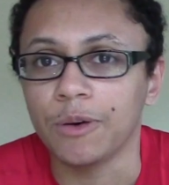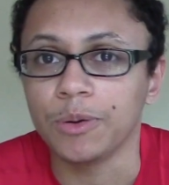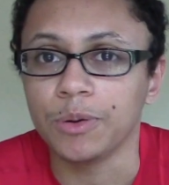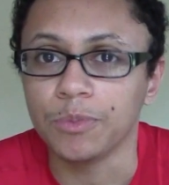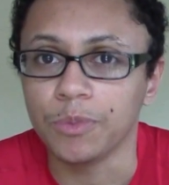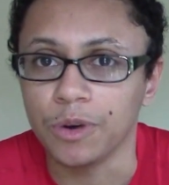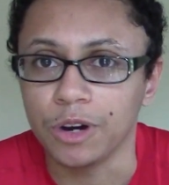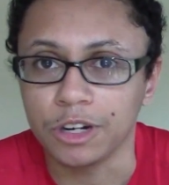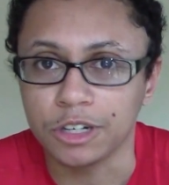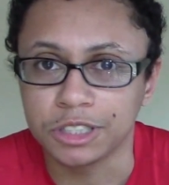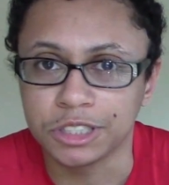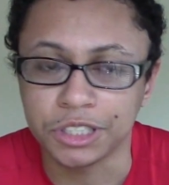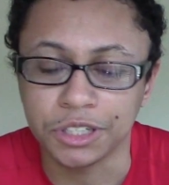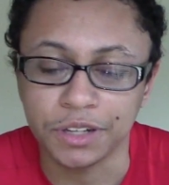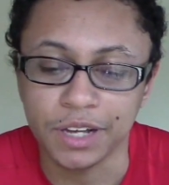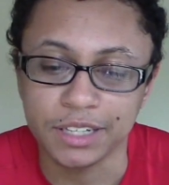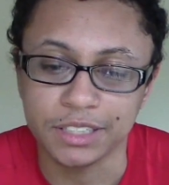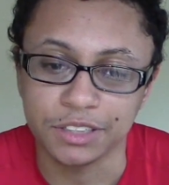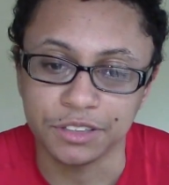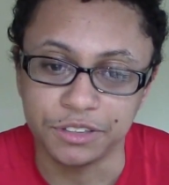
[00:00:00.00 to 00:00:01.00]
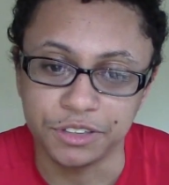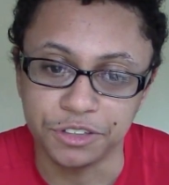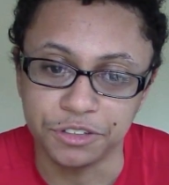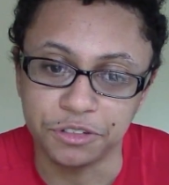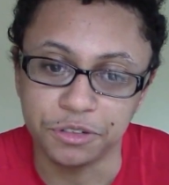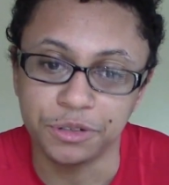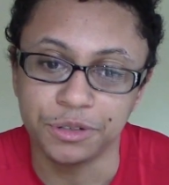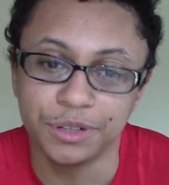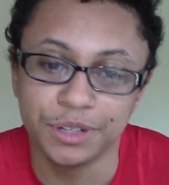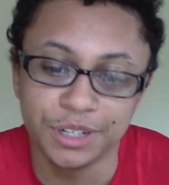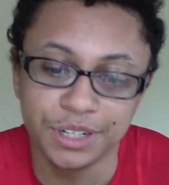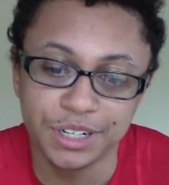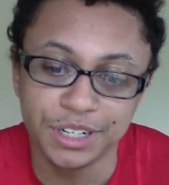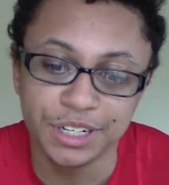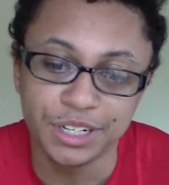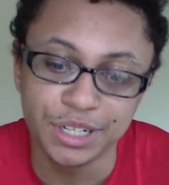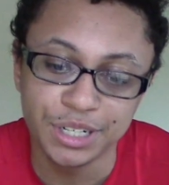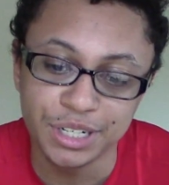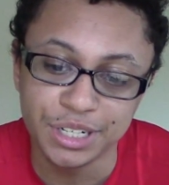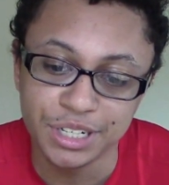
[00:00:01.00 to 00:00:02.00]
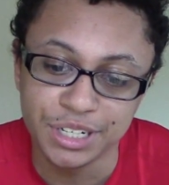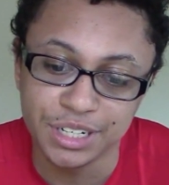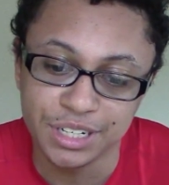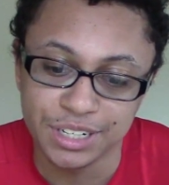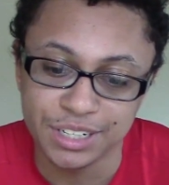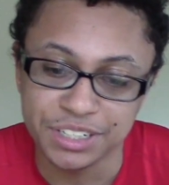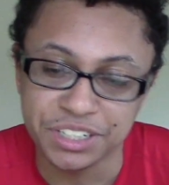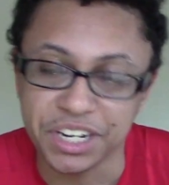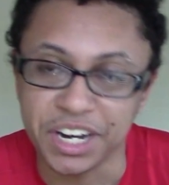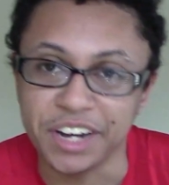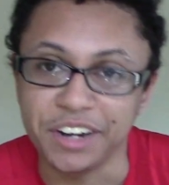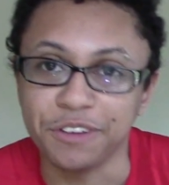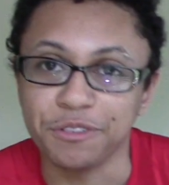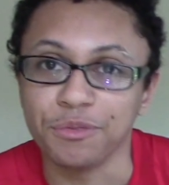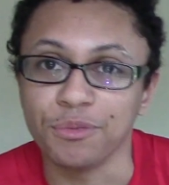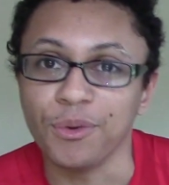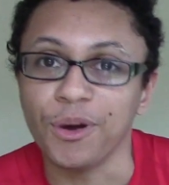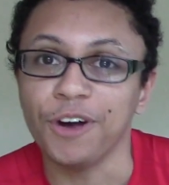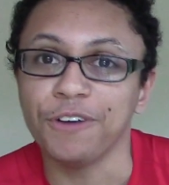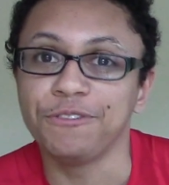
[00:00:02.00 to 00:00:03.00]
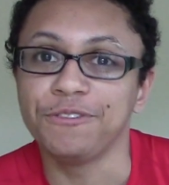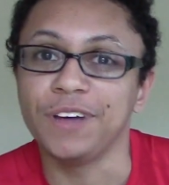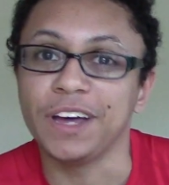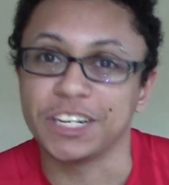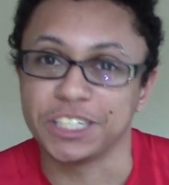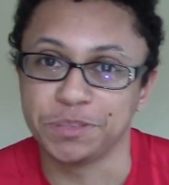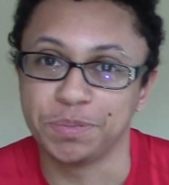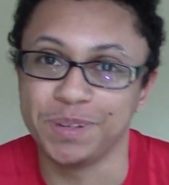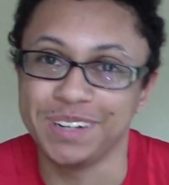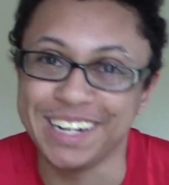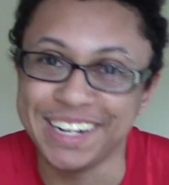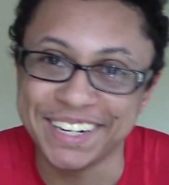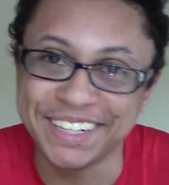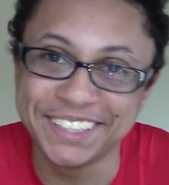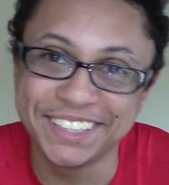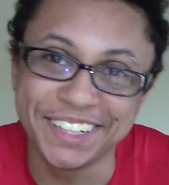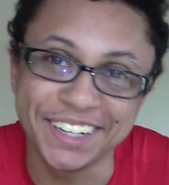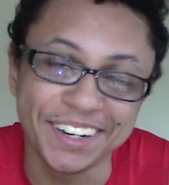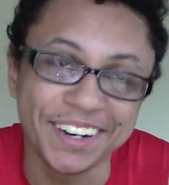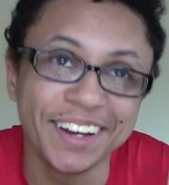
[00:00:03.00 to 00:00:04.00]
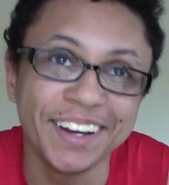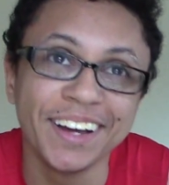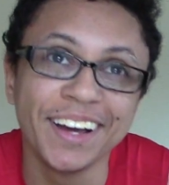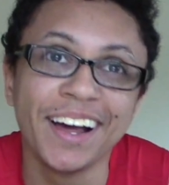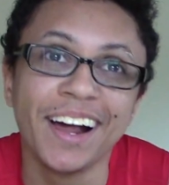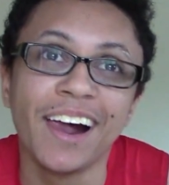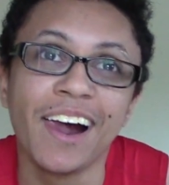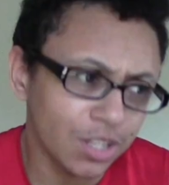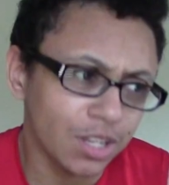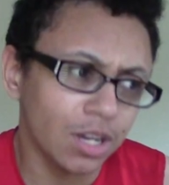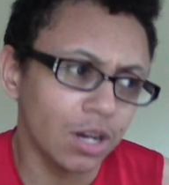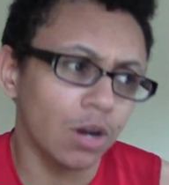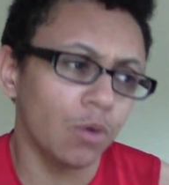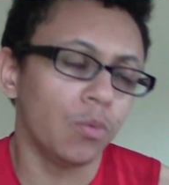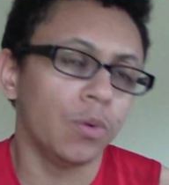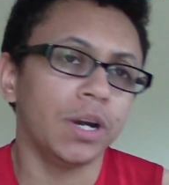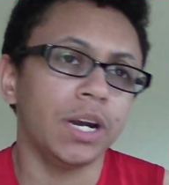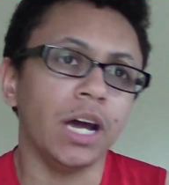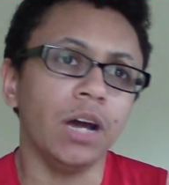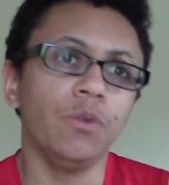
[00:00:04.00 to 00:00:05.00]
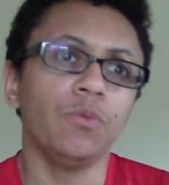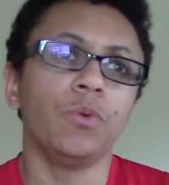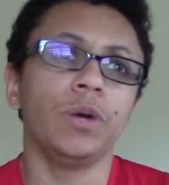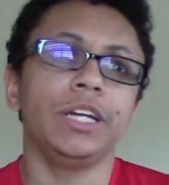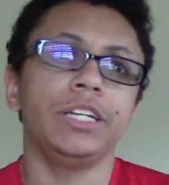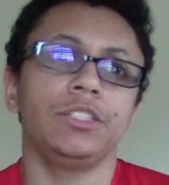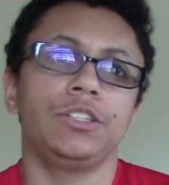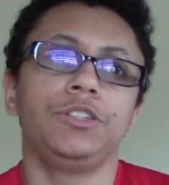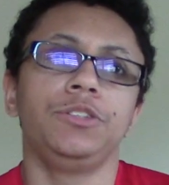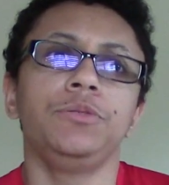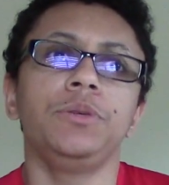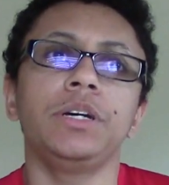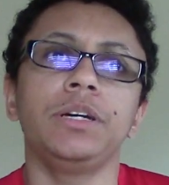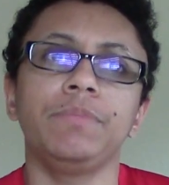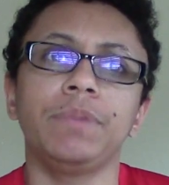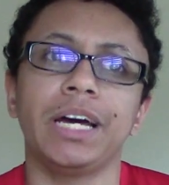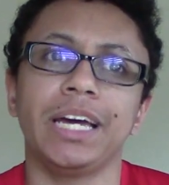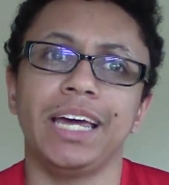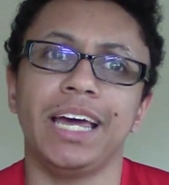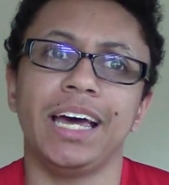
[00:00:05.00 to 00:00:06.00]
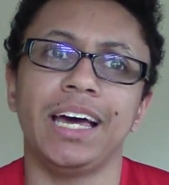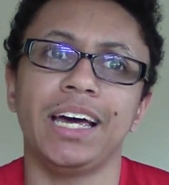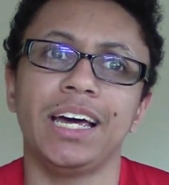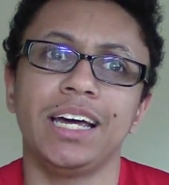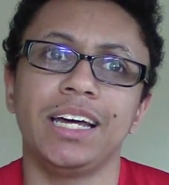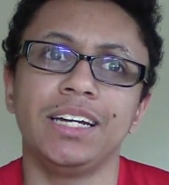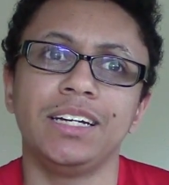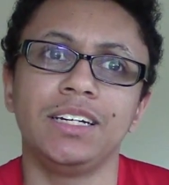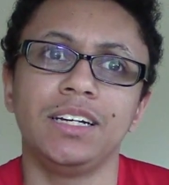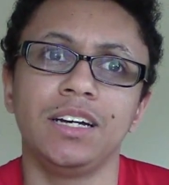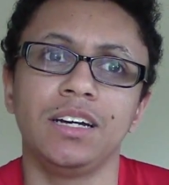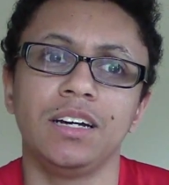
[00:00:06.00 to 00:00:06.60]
it works, so that's a little kind of rough explanation. When I went to him, I had